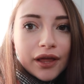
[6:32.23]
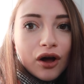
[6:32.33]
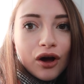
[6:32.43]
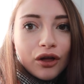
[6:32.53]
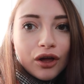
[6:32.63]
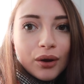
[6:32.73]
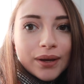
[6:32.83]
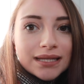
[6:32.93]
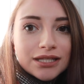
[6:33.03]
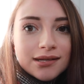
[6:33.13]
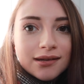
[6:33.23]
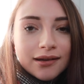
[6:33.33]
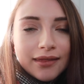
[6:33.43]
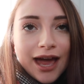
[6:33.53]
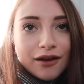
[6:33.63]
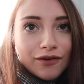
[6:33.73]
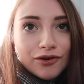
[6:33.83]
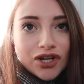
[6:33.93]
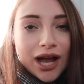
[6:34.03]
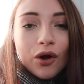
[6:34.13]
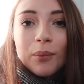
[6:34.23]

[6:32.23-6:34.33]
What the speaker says: They can't go into the headphone jack